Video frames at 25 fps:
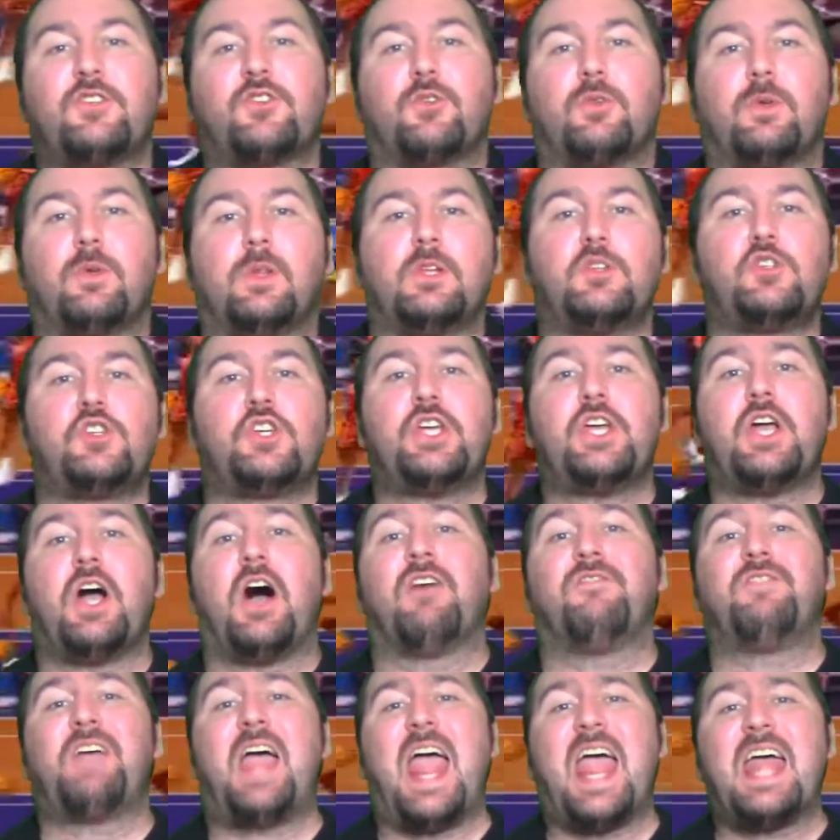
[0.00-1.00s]
trilogy
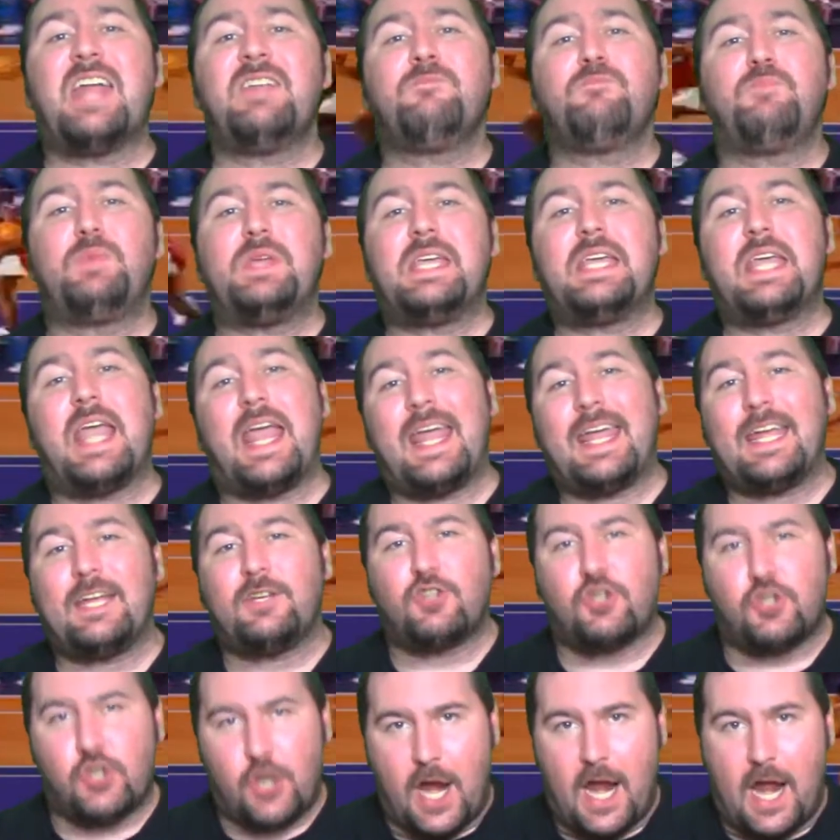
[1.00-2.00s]
of NBA
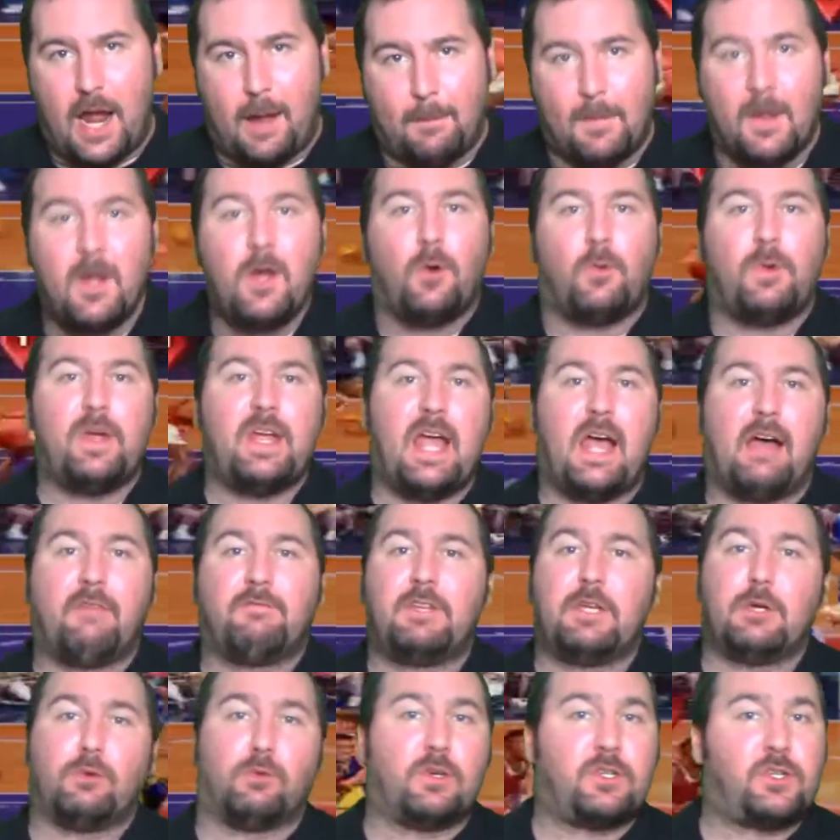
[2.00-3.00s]
Jam. We have
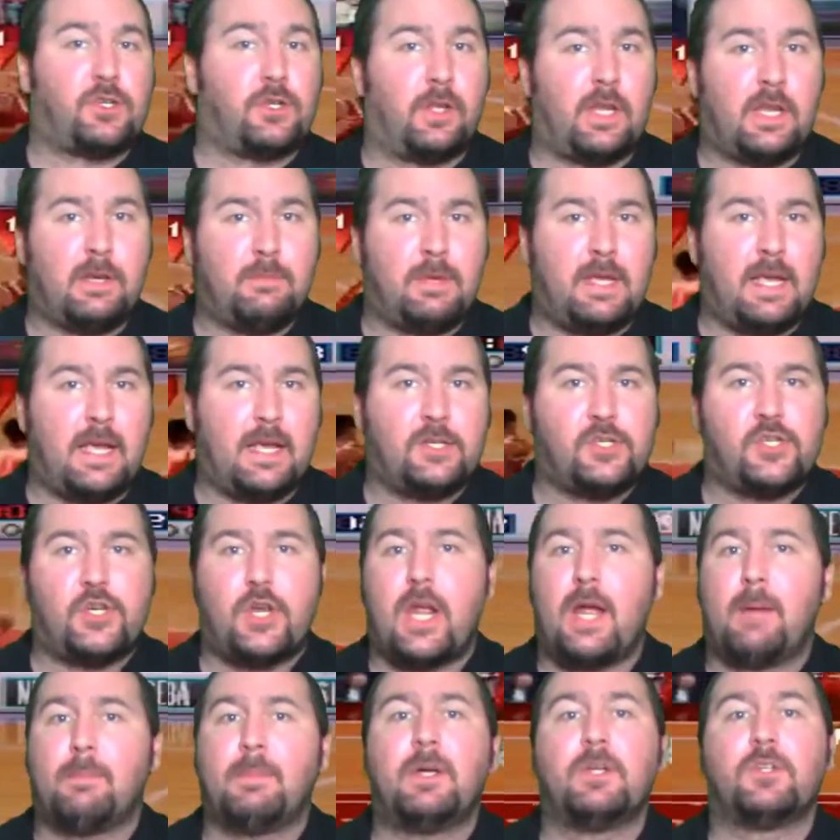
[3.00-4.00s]
the original NBA
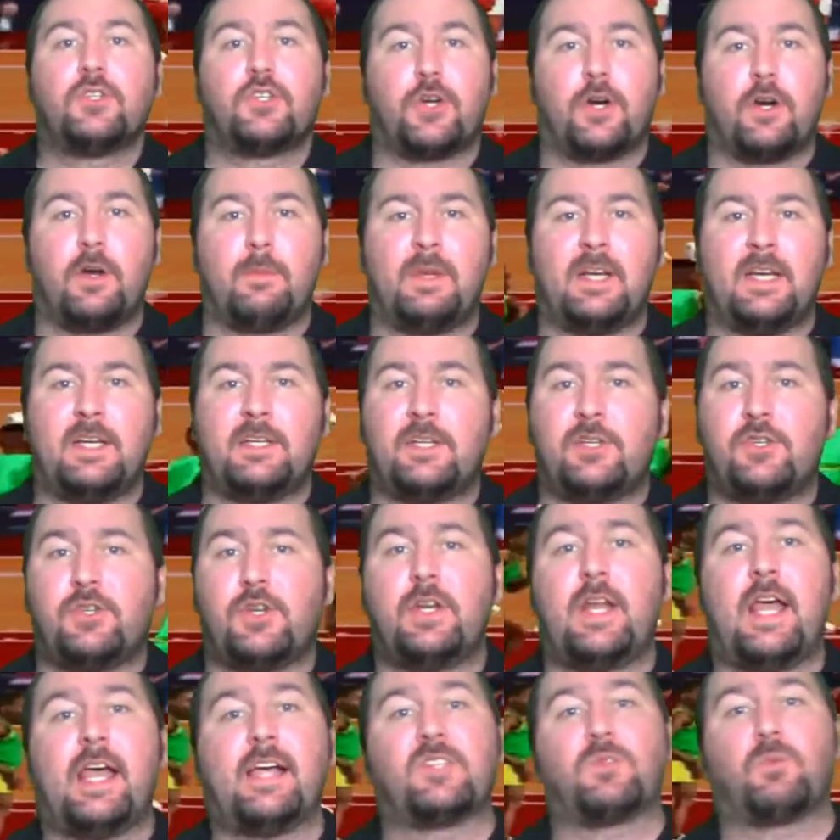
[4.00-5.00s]
Jam Tournament
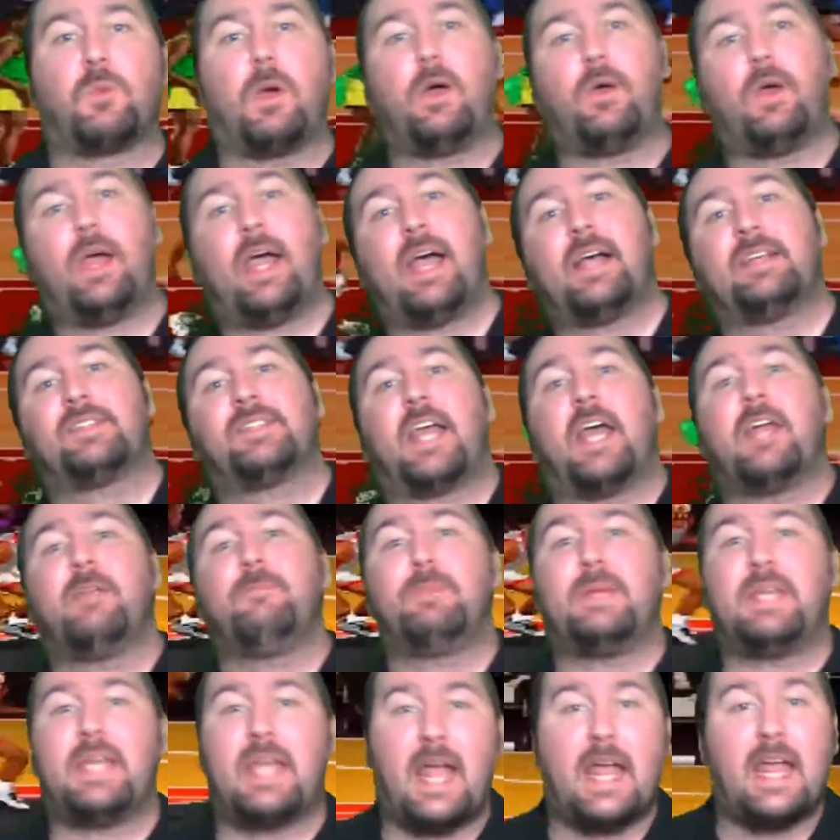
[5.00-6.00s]
Edition as well as
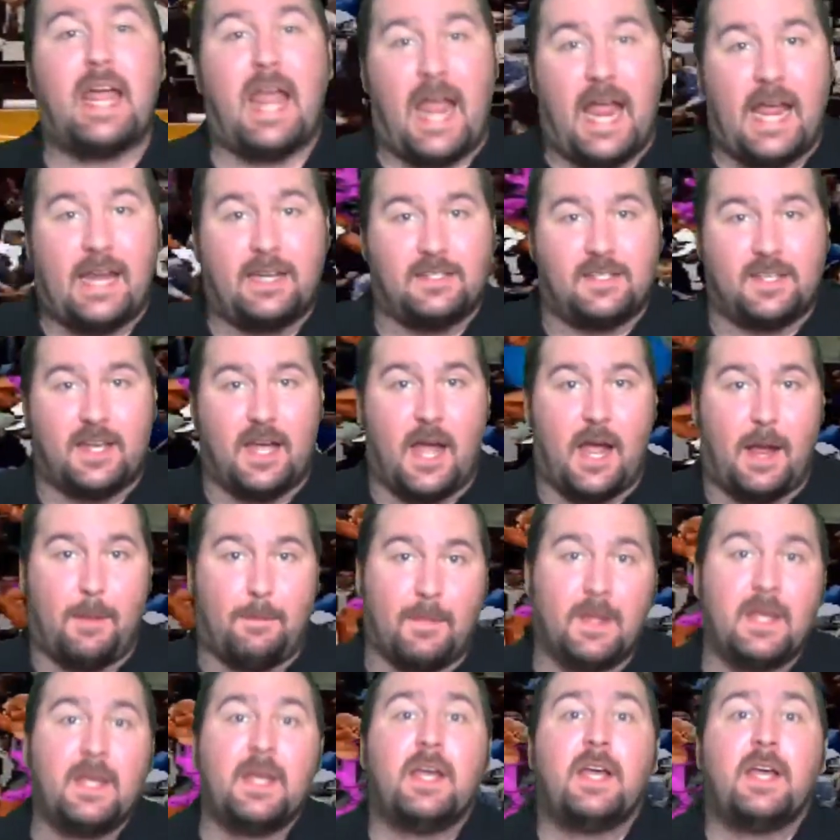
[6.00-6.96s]
NBA Hang Time.